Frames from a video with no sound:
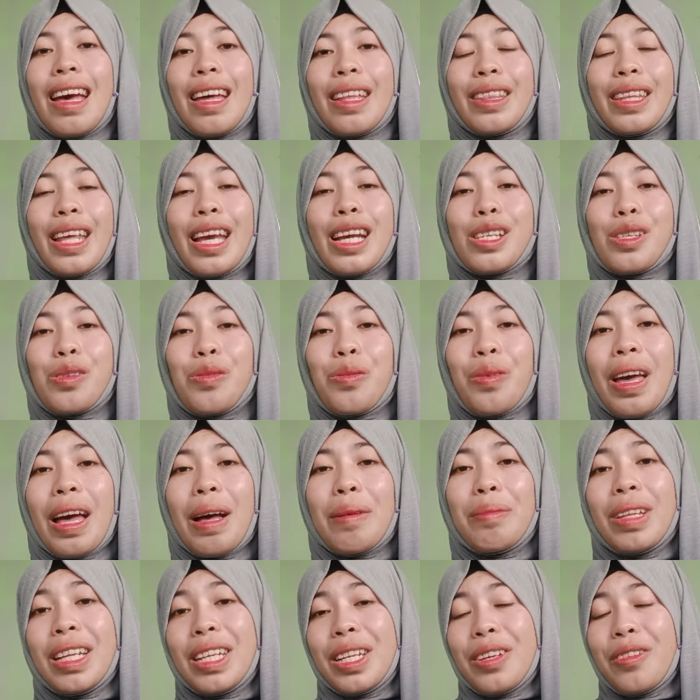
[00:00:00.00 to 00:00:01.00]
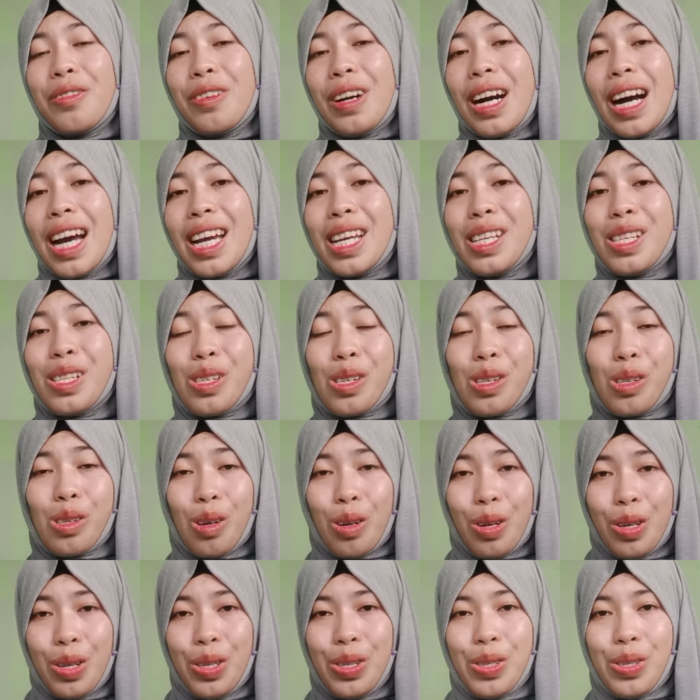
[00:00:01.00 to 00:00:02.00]
Next, we have the divine
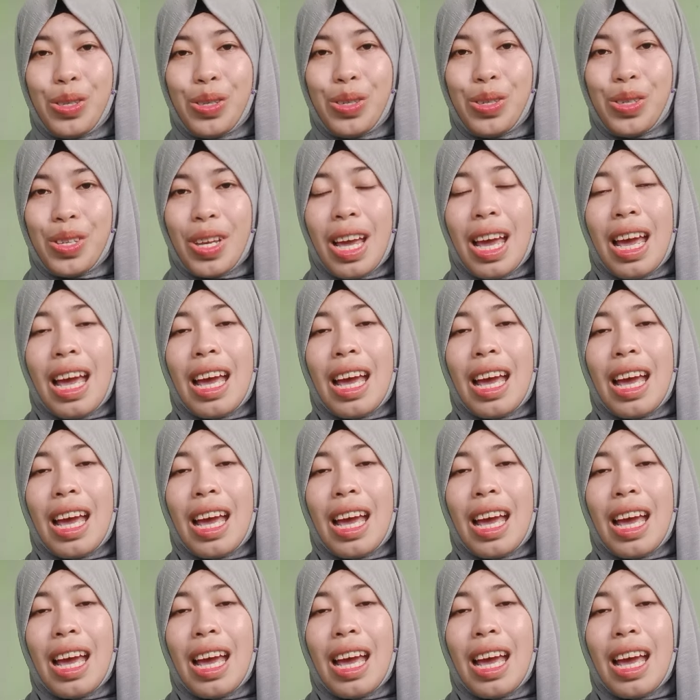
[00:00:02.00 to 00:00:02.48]
source.